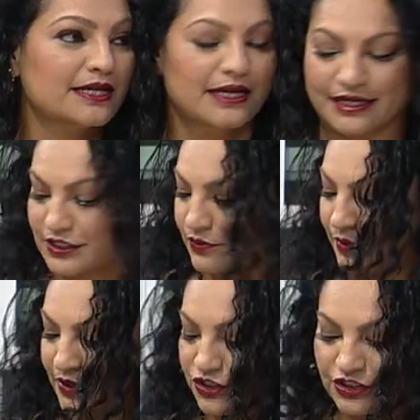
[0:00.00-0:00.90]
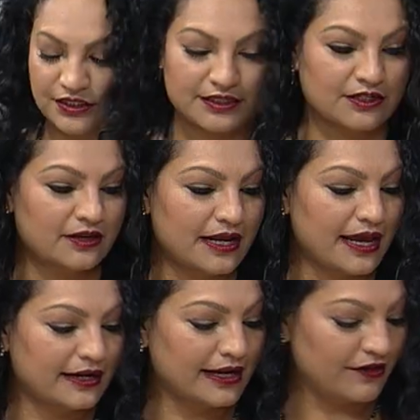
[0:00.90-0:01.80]
Okay. So we want to just start
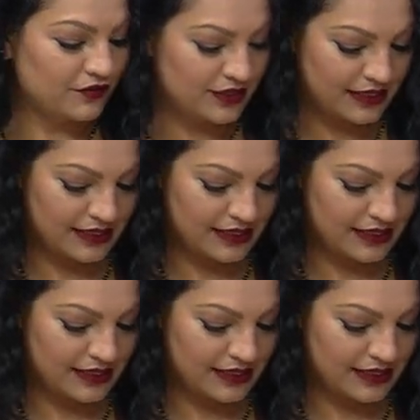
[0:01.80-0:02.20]
adding everything